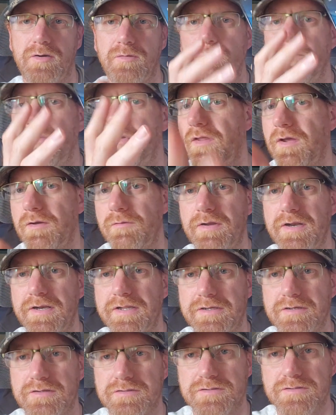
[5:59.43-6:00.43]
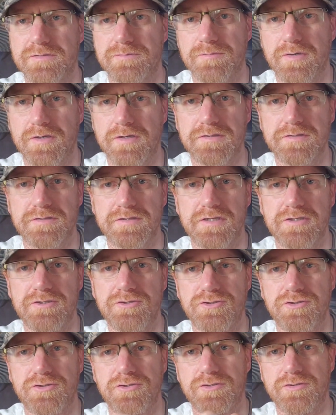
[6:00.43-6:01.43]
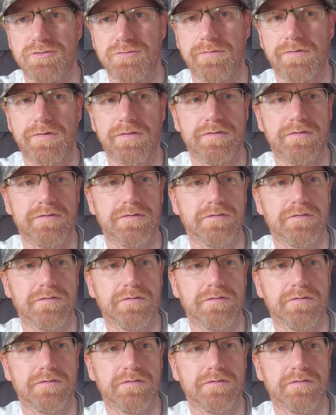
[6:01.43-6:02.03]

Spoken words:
without any customization or anything